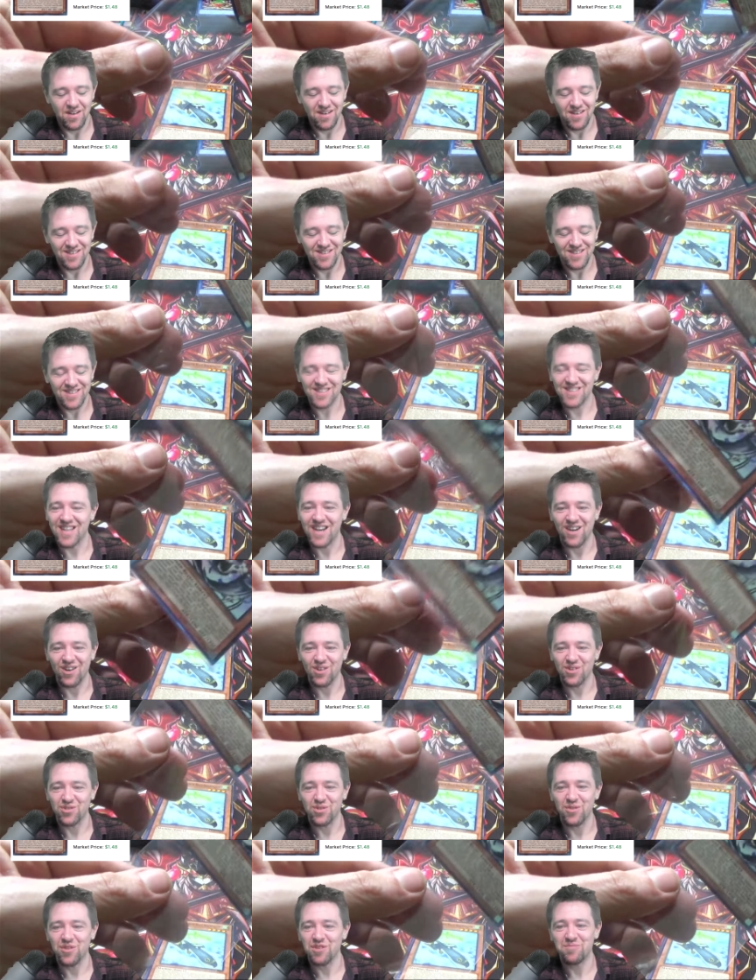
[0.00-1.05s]
Sicker.
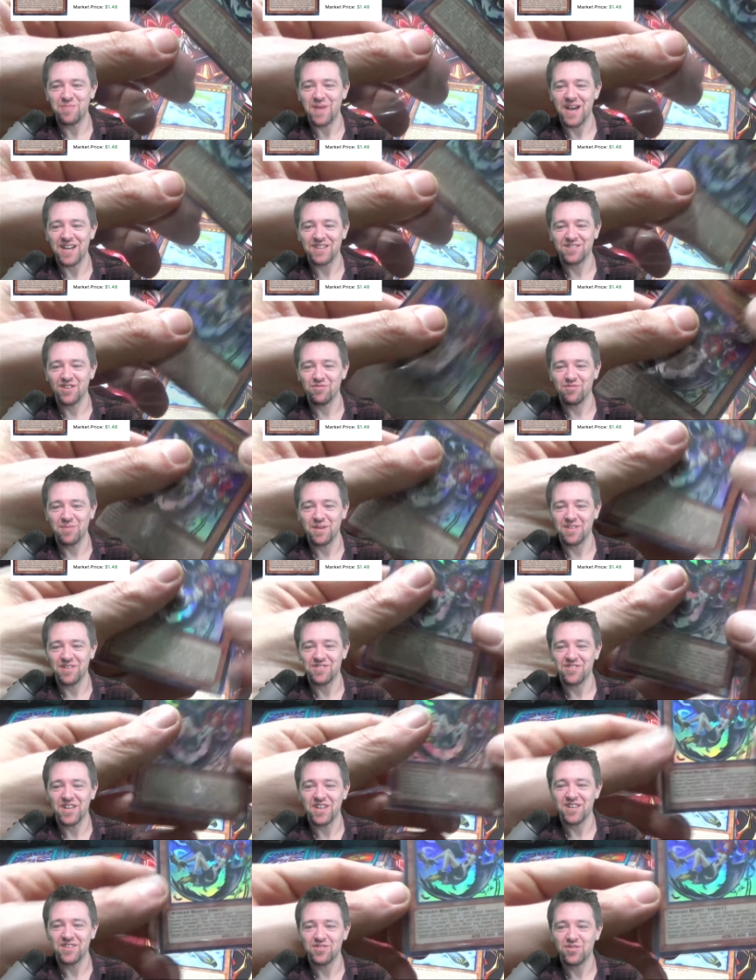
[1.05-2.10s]
Dude, these packs love me. These
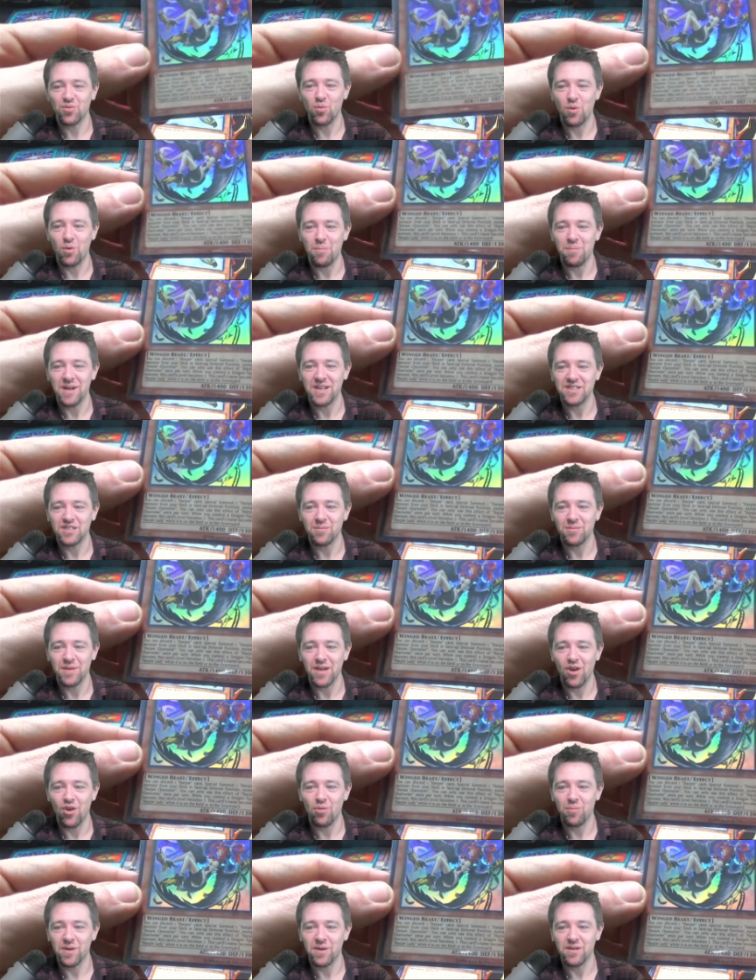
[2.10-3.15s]
10s were meant to be
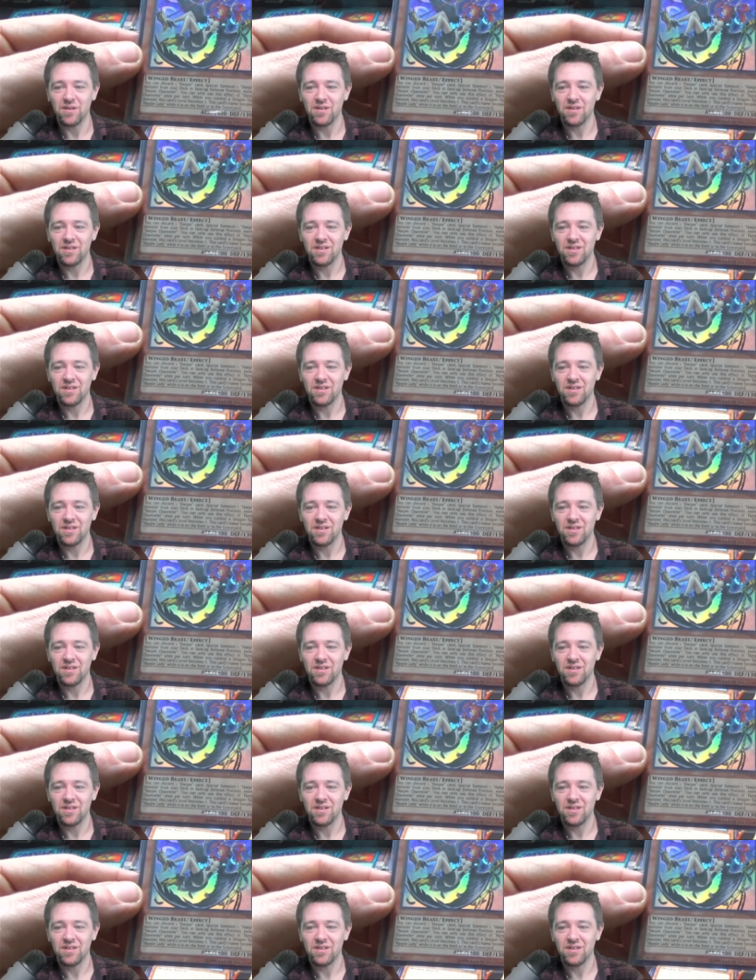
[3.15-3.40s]
opened.